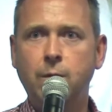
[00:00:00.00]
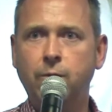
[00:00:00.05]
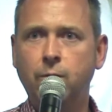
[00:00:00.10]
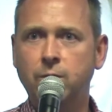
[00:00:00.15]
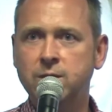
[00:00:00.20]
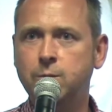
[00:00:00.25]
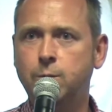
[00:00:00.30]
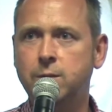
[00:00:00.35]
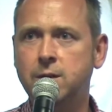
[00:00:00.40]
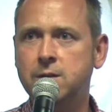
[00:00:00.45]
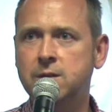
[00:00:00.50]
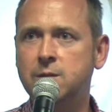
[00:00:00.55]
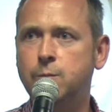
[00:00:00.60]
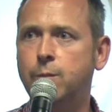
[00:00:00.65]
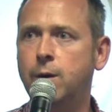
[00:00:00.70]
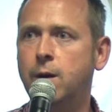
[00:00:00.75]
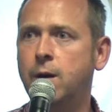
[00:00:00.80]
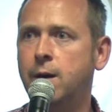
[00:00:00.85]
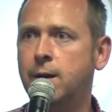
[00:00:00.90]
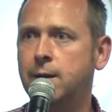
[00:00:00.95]
I've got somebody in
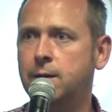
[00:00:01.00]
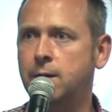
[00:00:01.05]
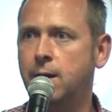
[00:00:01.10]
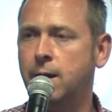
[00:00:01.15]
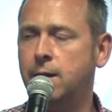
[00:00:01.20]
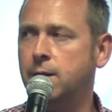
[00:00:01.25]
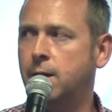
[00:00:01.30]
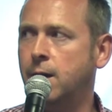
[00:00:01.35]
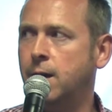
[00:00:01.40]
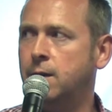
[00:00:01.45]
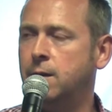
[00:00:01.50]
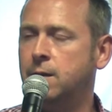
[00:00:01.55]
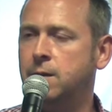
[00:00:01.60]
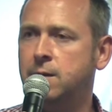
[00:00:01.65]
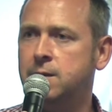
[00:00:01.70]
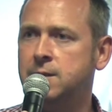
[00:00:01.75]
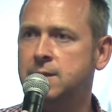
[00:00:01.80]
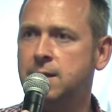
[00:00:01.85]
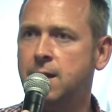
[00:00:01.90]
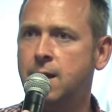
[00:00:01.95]
Dubai and
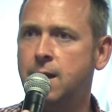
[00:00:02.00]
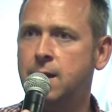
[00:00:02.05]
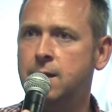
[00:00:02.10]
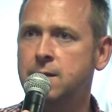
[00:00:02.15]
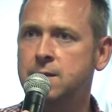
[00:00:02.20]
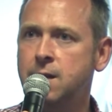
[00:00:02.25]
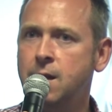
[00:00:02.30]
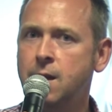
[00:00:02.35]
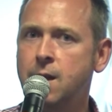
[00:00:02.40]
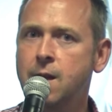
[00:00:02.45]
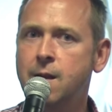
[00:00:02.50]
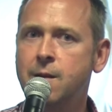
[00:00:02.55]
in the States,